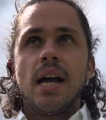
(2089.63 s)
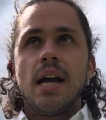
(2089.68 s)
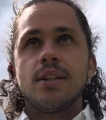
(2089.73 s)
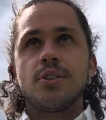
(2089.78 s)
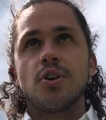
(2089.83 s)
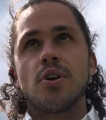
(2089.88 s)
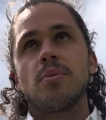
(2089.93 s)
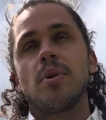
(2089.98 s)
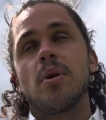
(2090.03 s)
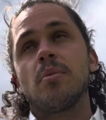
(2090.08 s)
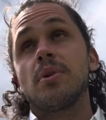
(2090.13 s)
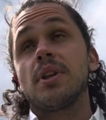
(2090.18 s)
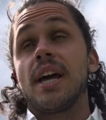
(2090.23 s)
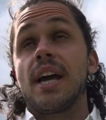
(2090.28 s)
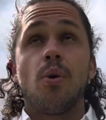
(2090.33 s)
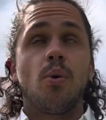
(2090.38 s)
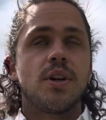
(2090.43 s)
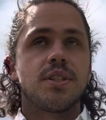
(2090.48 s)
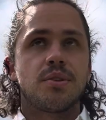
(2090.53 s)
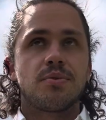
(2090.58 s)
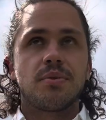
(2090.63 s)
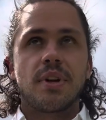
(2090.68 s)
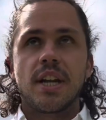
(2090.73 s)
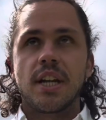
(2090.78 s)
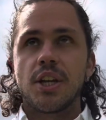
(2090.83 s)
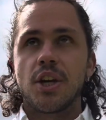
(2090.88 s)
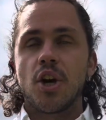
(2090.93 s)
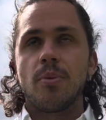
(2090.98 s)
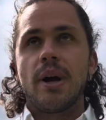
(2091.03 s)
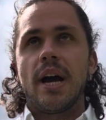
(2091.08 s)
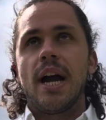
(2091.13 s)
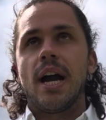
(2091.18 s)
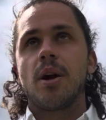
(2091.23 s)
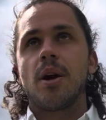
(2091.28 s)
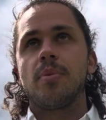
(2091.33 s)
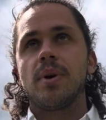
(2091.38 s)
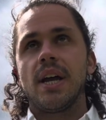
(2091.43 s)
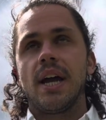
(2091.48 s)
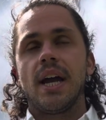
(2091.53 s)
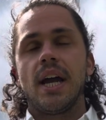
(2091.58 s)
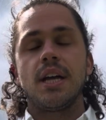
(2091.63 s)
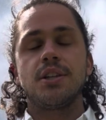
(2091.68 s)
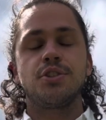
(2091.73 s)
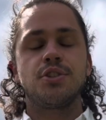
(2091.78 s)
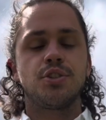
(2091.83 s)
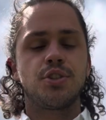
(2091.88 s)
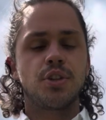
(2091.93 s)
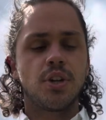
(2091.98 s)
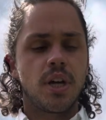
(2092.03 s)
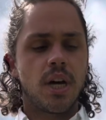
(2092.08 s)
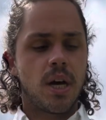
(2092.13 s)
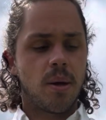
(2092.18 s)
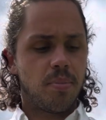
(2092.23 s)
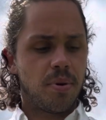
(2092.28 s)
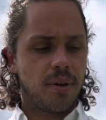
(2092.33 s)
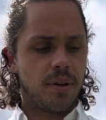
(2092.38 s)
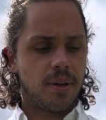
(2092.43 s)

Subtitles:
So I remember like I wasn't ready to go back, but I stood up